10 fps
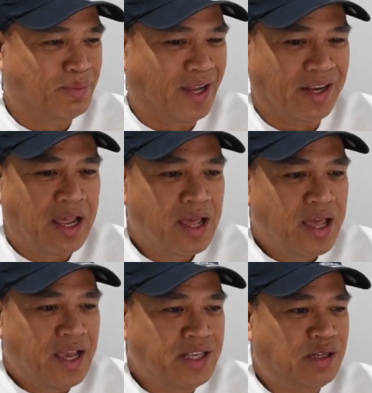but
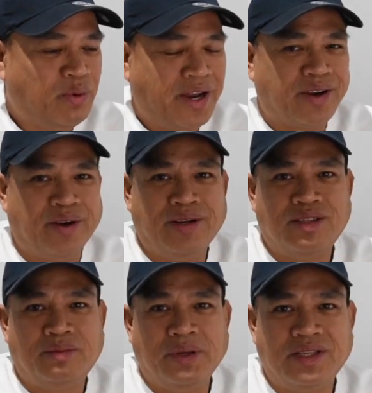his record
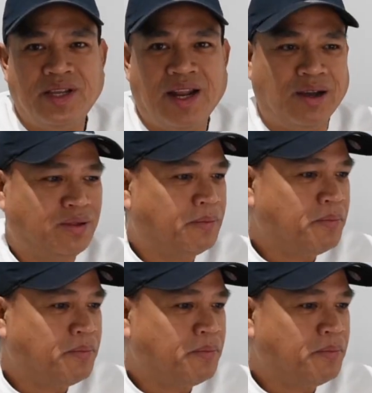speaks it out.